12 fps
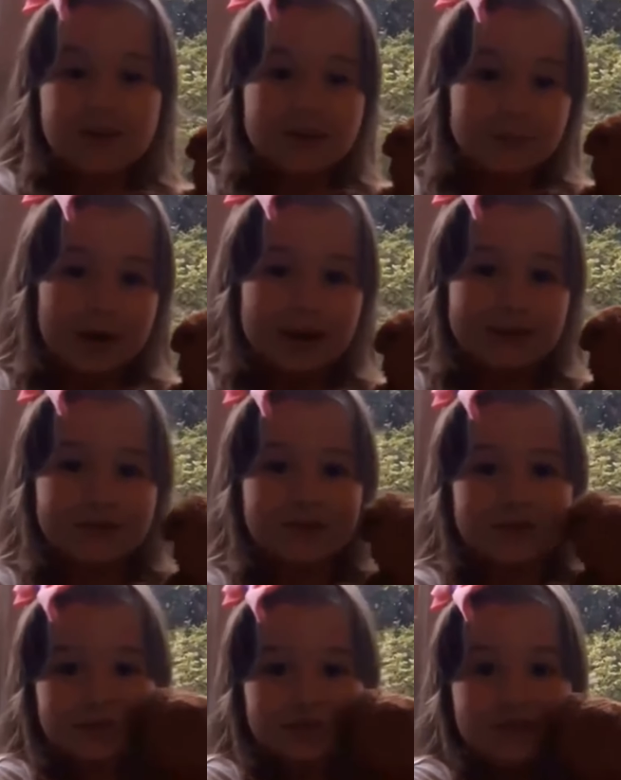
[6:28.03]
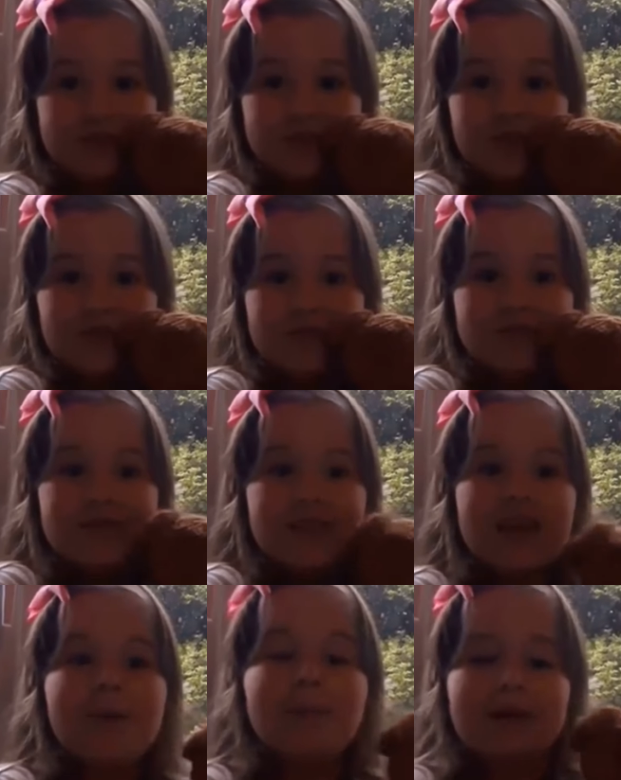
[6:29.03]
smile to school.
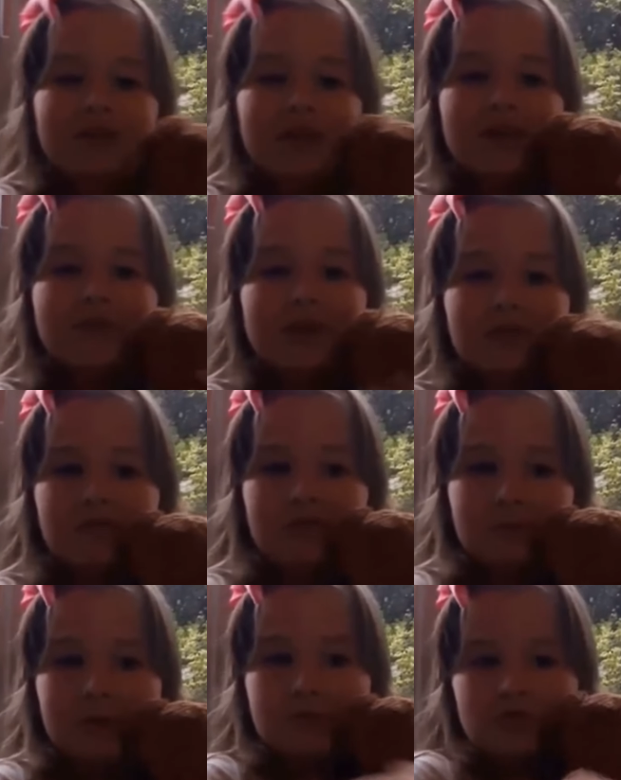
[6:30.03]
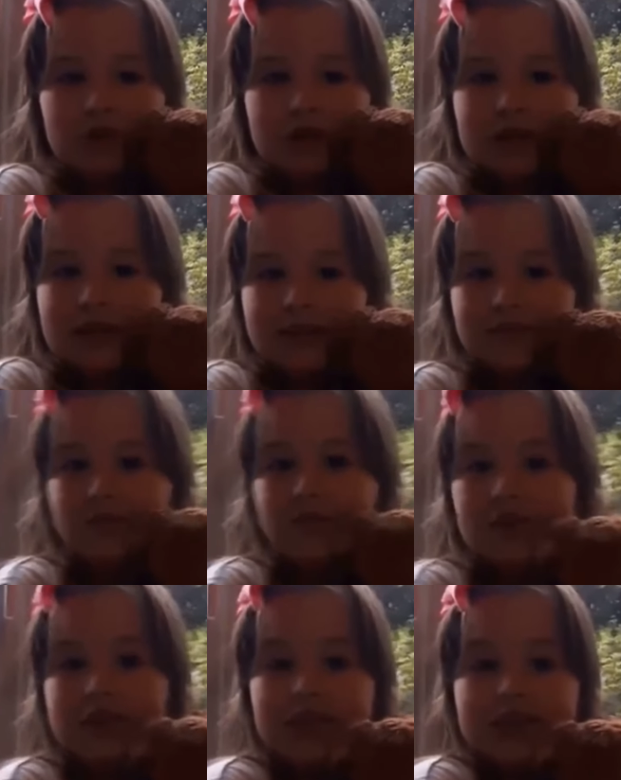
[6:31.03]
My first favourite memory is the
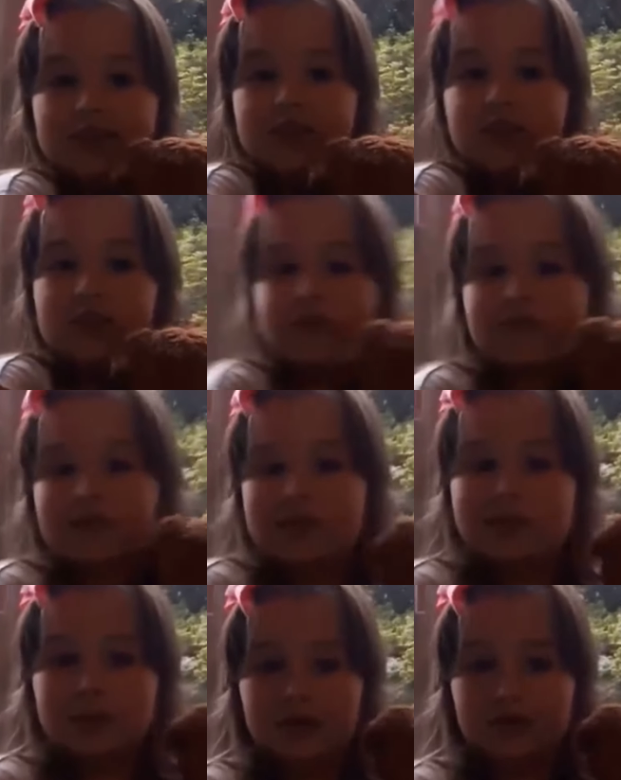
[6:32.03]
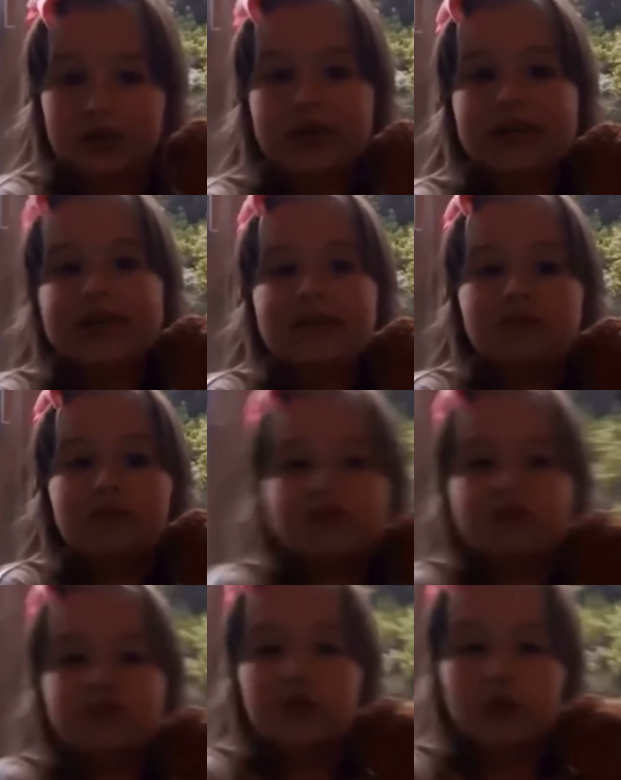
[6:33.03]
year two sleepover. It was
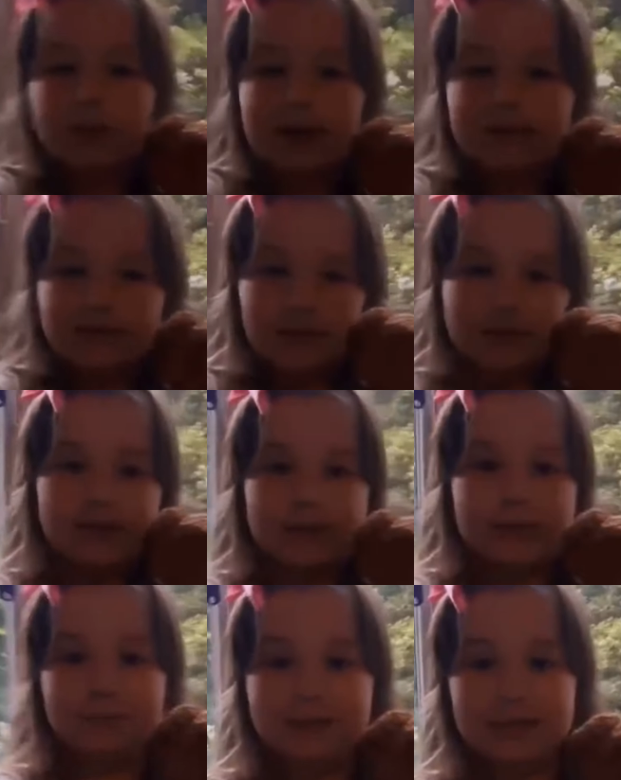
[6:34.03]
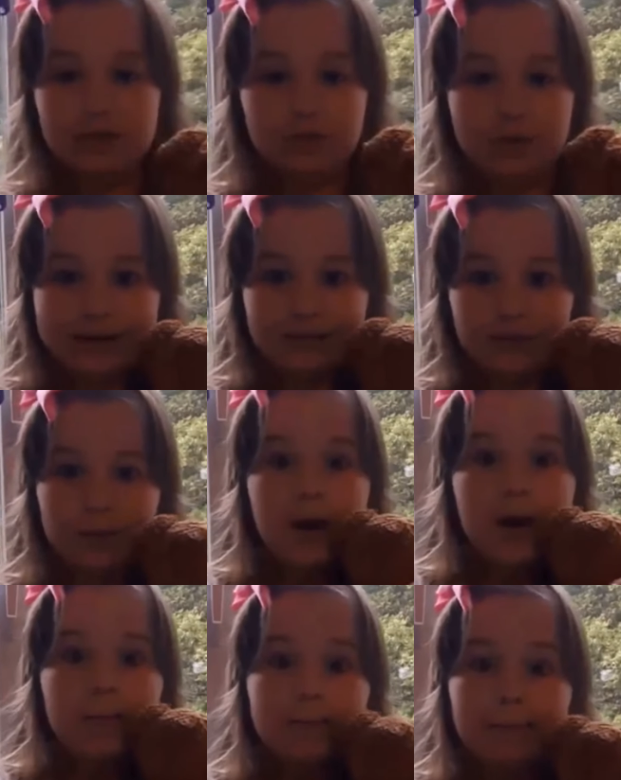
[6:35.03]
so exciting being away from
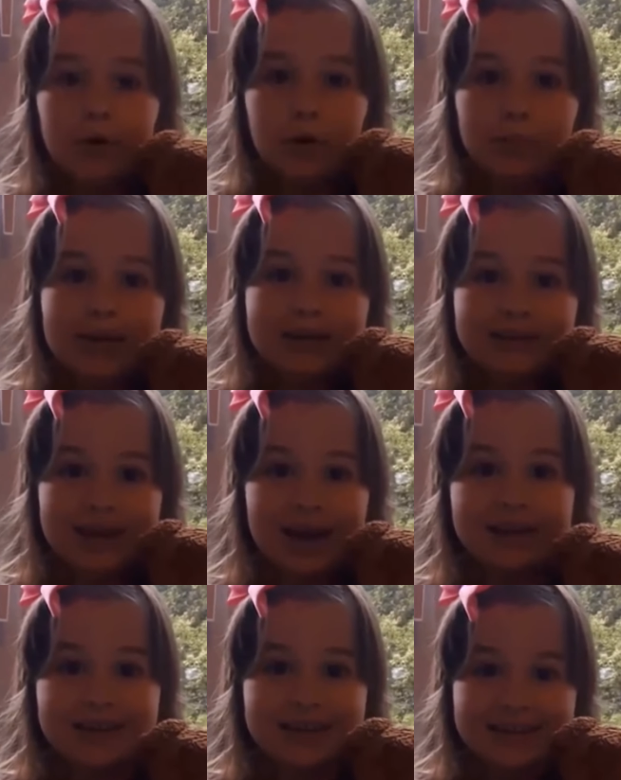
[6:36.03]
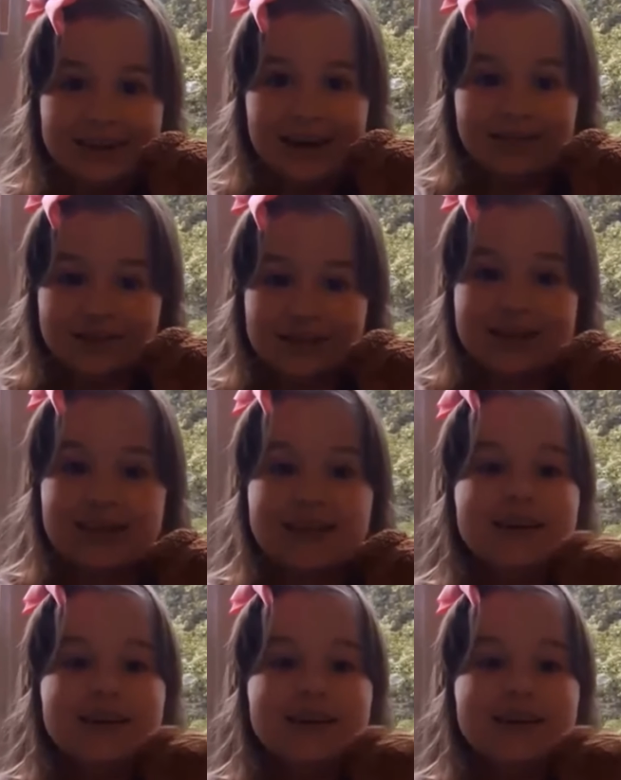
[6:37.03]
Mum, Dad and Harry